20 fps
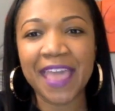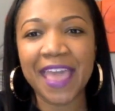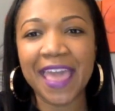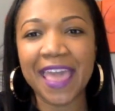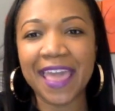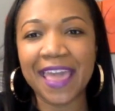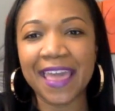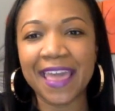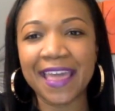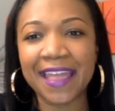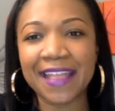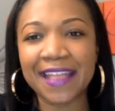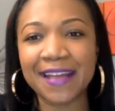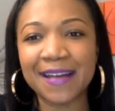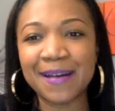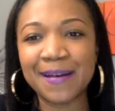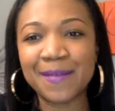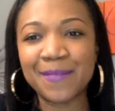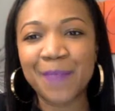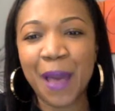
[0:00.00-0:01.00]
And
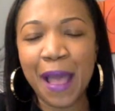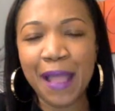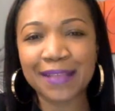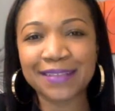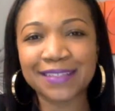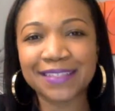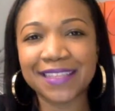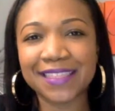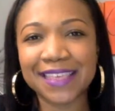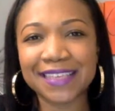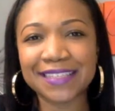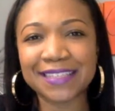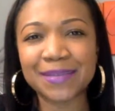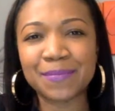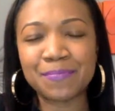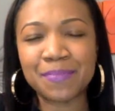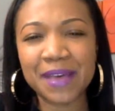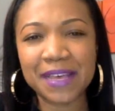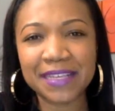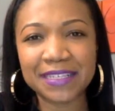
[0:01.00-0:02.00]
honestly, that's the
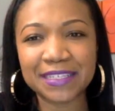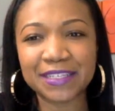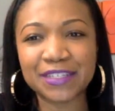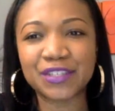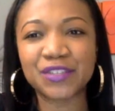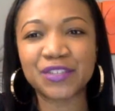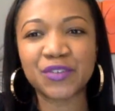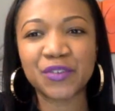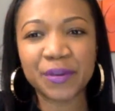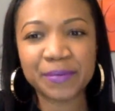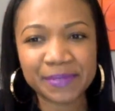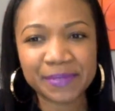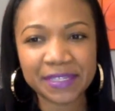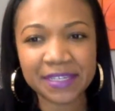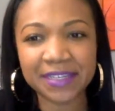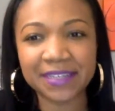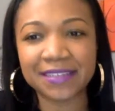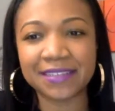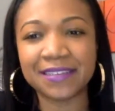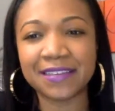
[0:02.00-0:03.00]
best
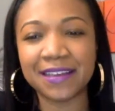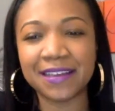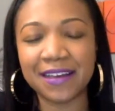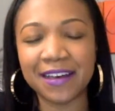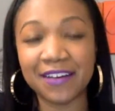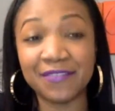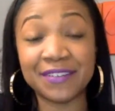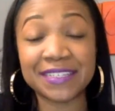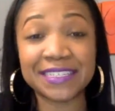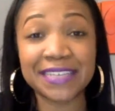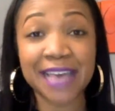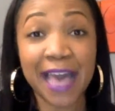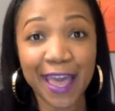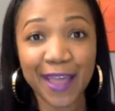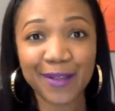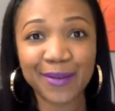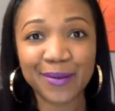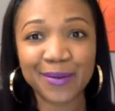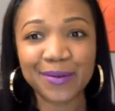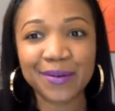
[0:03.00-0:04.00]
description of a
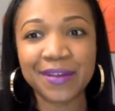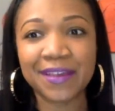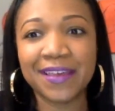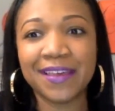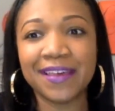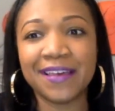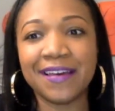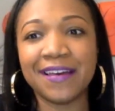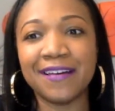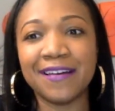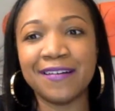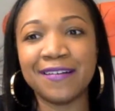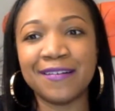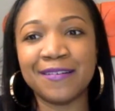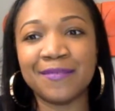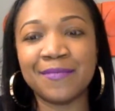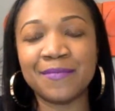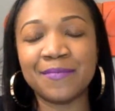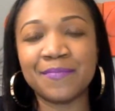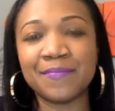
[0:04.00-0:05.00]
title
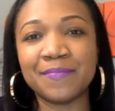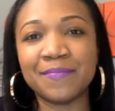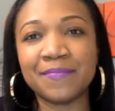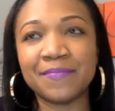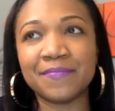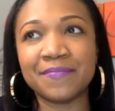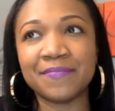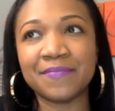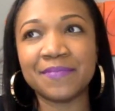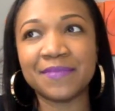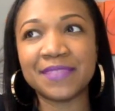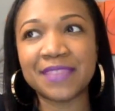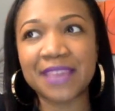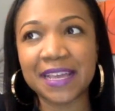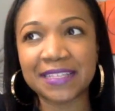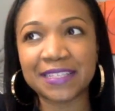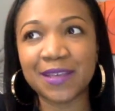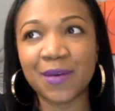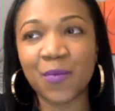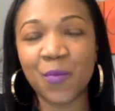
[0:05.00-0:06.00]
um,
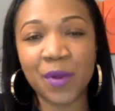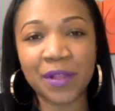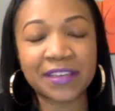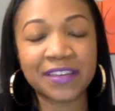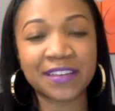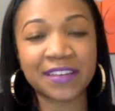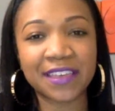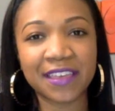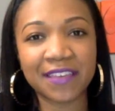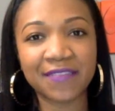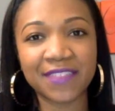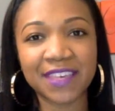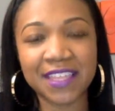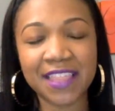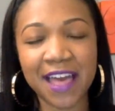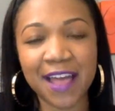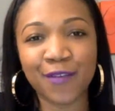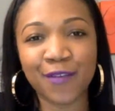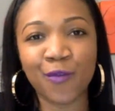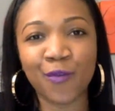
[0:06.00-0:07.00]
that someone could give the
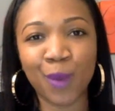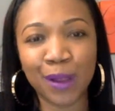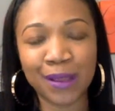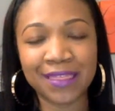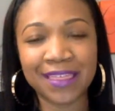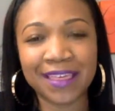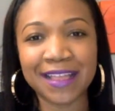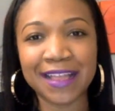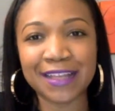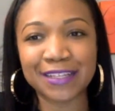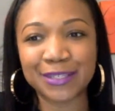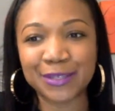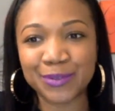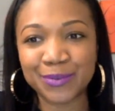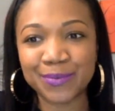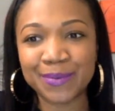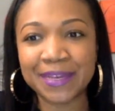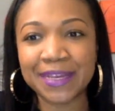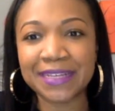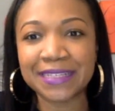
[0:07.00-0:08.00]
line of work that I do,
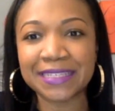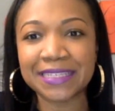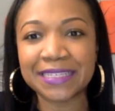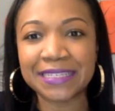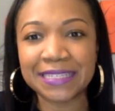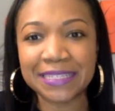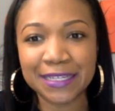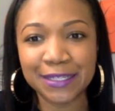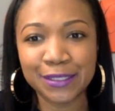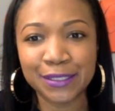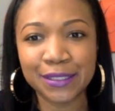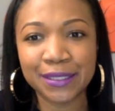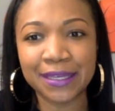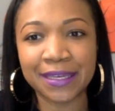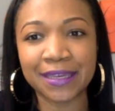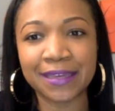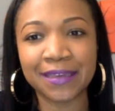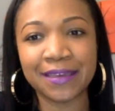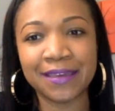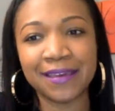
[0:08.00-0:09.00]
because
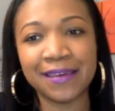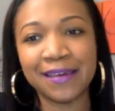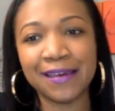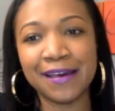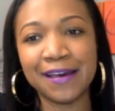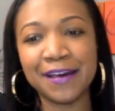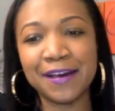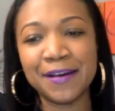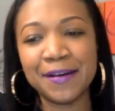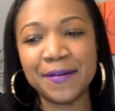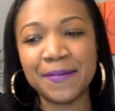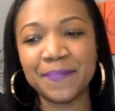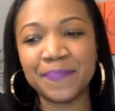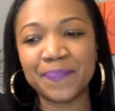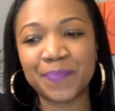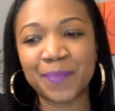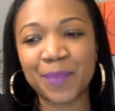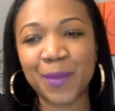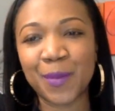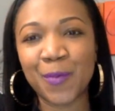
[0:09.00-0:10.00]
essentially,
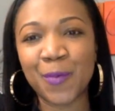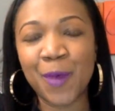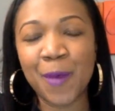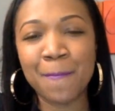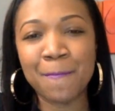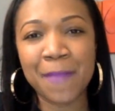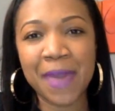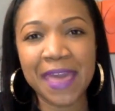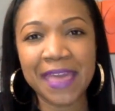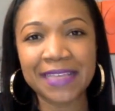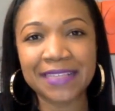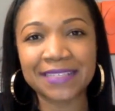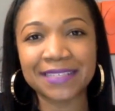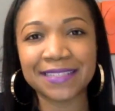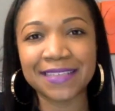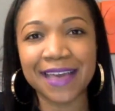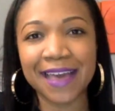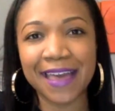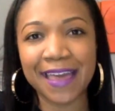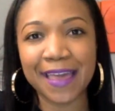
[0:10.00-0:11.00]
what makes
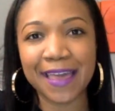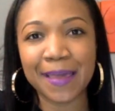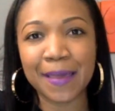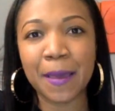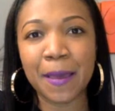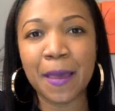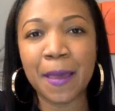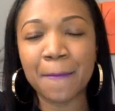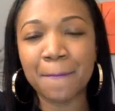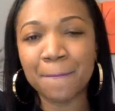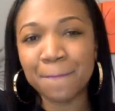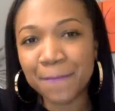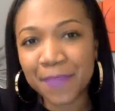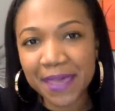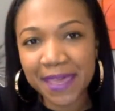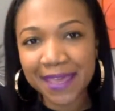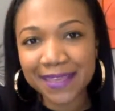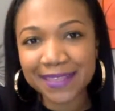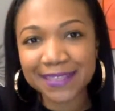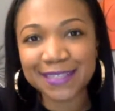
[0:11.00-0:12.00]
a
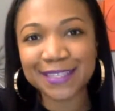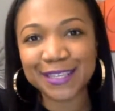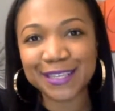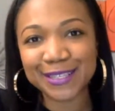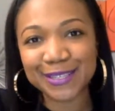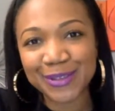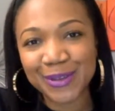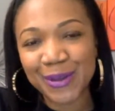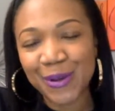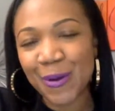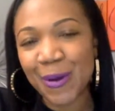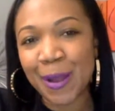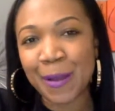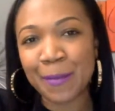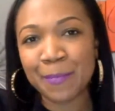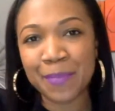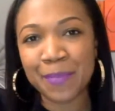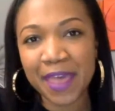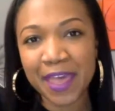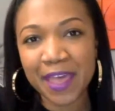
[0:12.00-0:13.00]
big sister or a
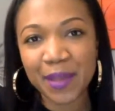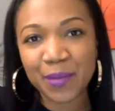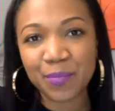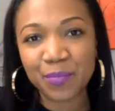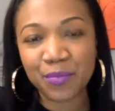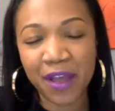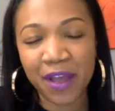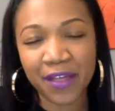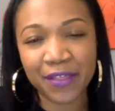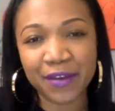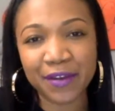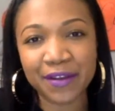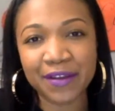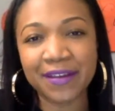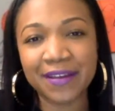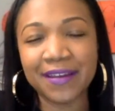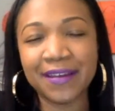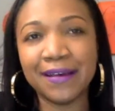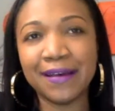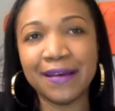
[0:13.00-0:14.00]
big brother
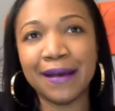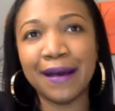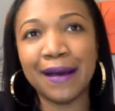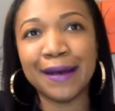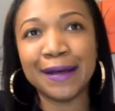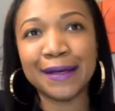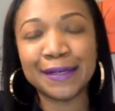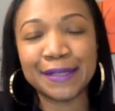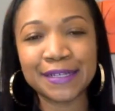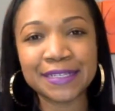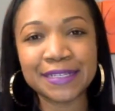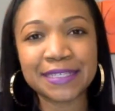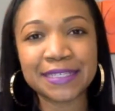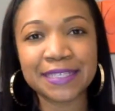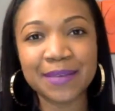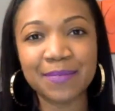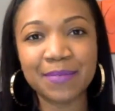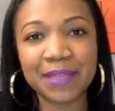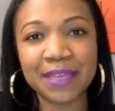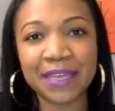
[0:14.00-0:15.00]
a good
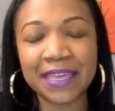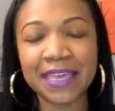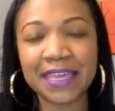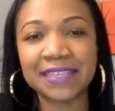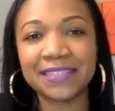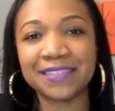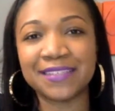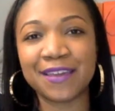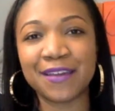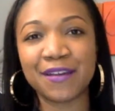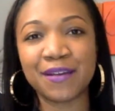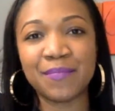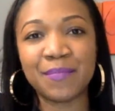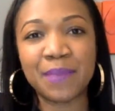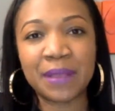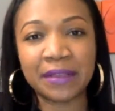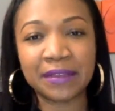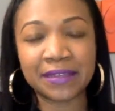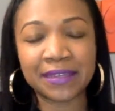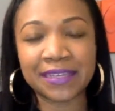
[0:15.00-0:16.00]
sibling is their
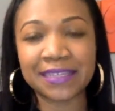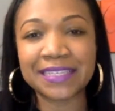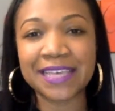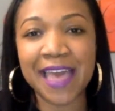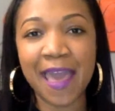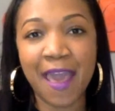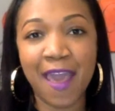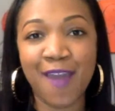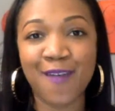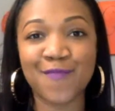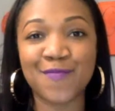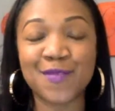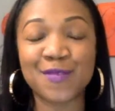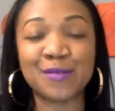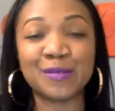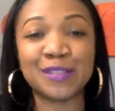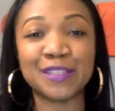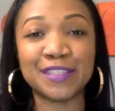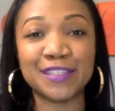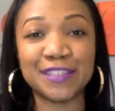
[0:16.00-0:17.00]
ability to have
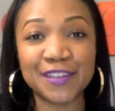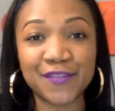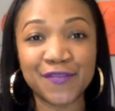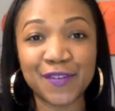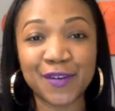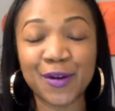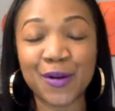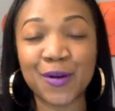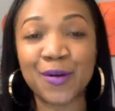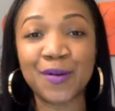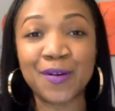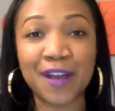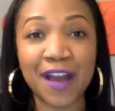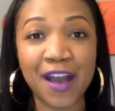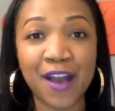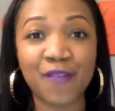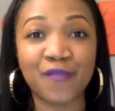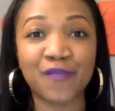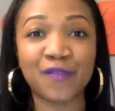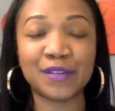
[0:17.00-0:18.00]
those difficult
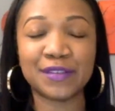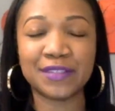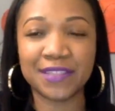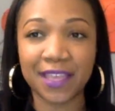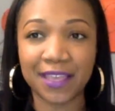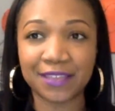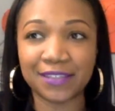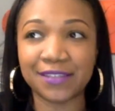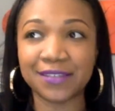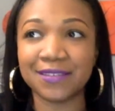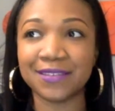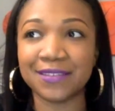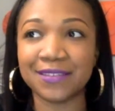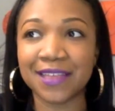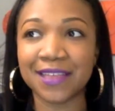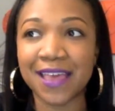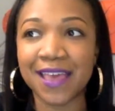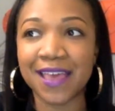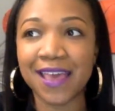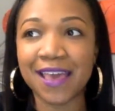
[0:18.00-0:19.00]

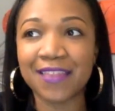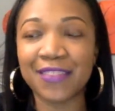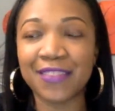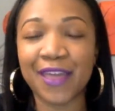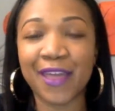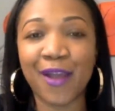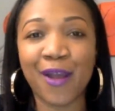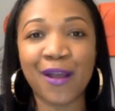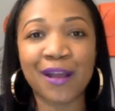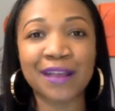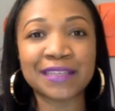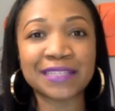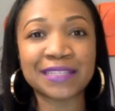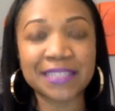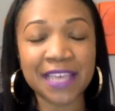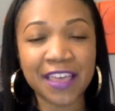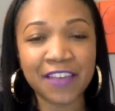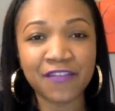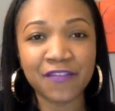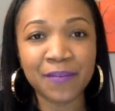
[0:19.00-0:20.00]
conversations. They are a
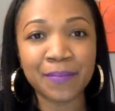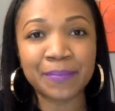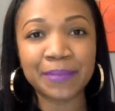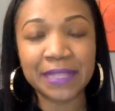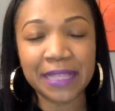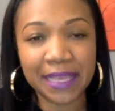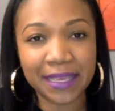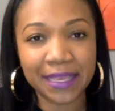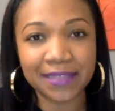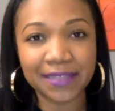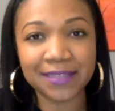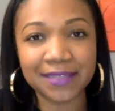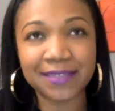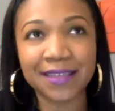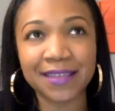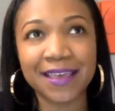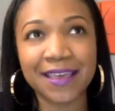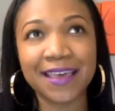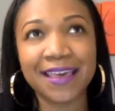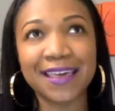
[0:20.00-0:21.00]
safe place.
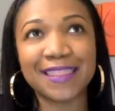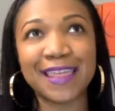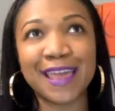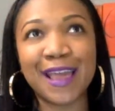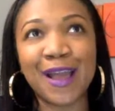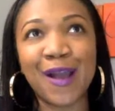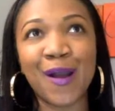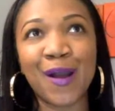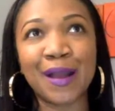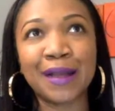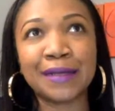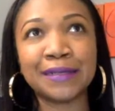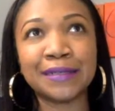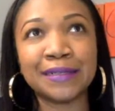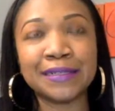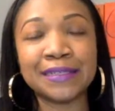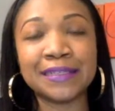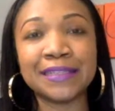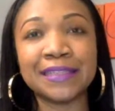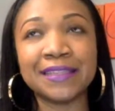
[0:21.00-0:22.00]
They are a
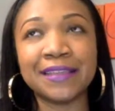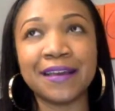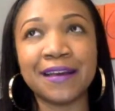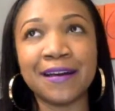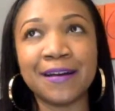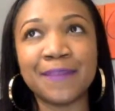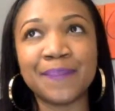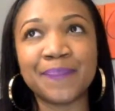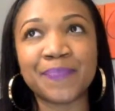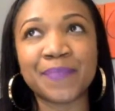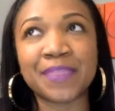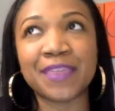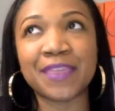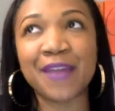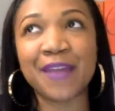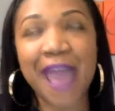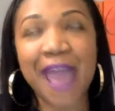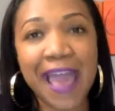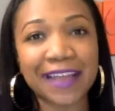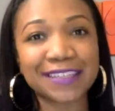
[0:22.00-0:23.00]
good,
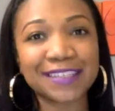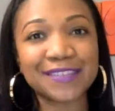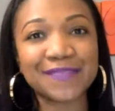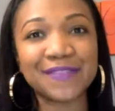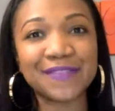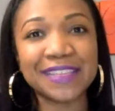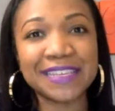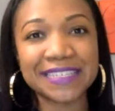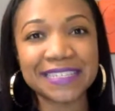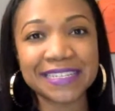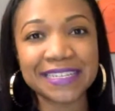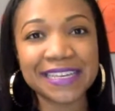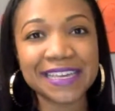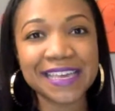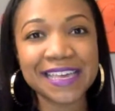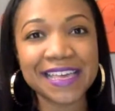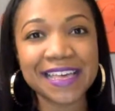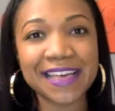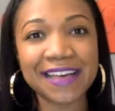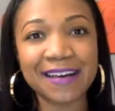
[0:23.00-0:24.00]
they're active
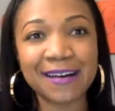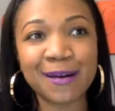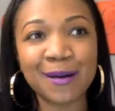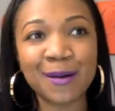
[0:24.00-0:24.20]
listening.